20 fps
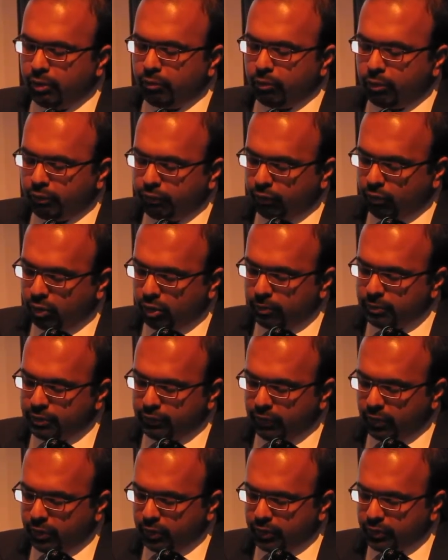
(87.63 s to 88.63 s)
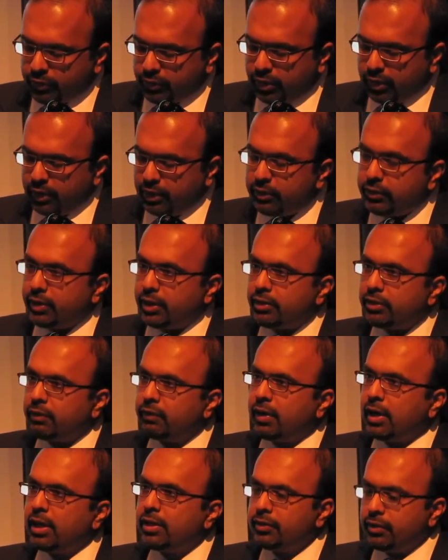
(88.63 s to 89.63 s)
Reforms focused on
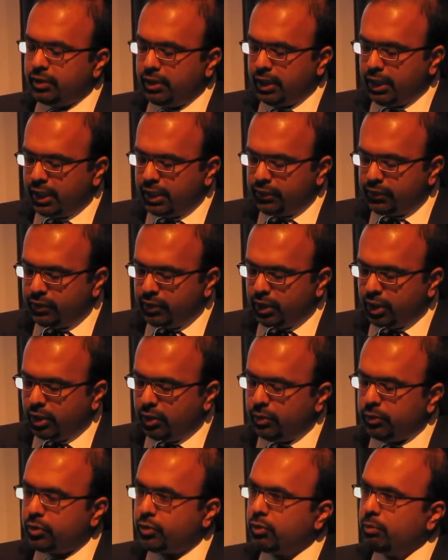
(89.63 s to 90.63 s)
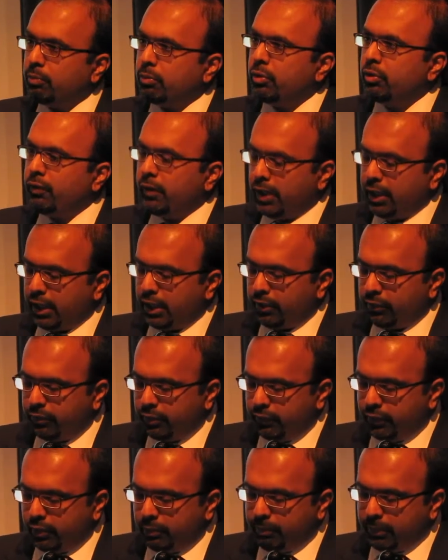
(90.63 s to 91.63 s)
incentivizing the ACOs to improve the health
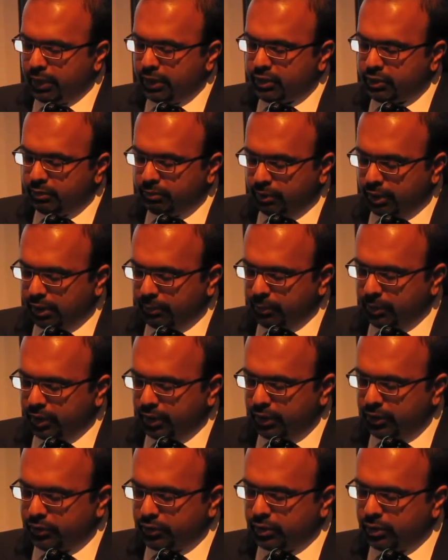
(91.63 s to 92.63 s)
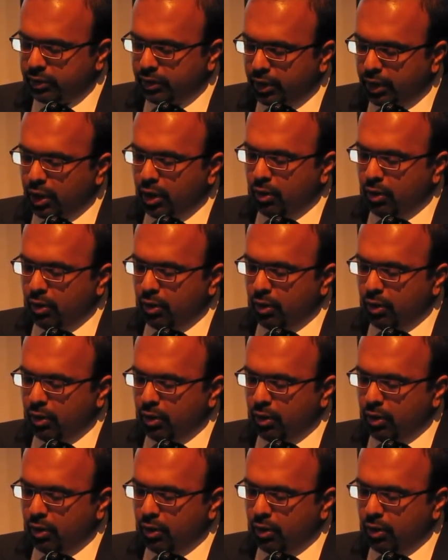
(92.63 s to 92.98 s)
of their patient population